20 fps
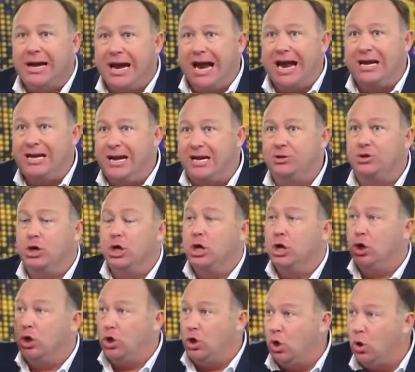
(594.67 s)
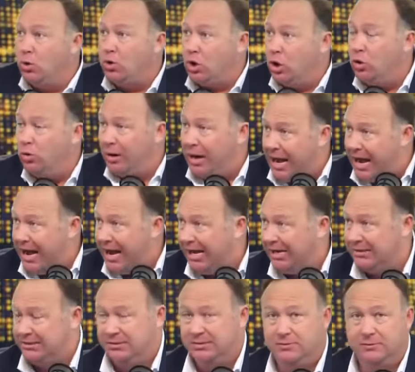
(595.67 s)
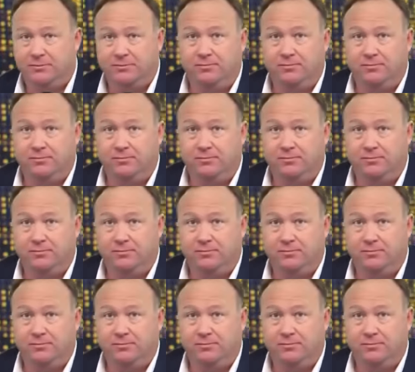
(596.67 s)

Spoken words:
and it's cuckoo land.